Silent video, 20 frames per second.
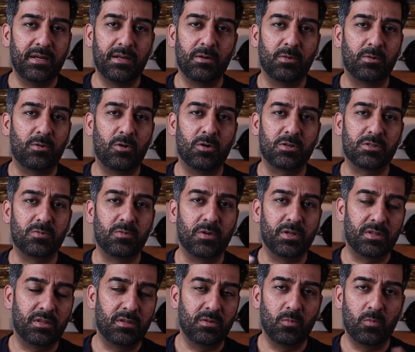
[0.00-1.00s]
You know,
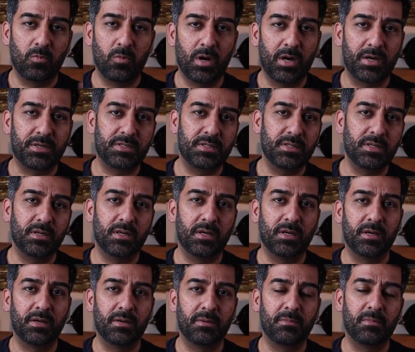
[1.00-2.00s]
Cosworth worked uh,
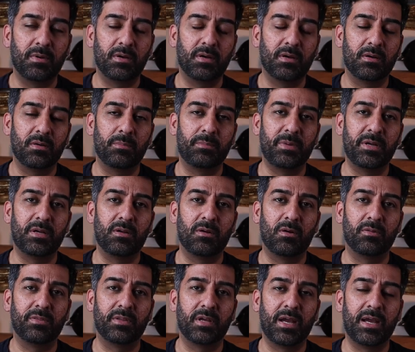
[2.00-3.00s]
uh, a bit
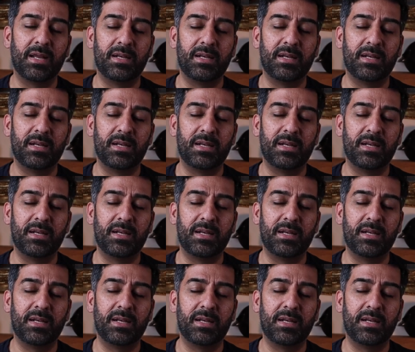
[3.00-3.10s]
on the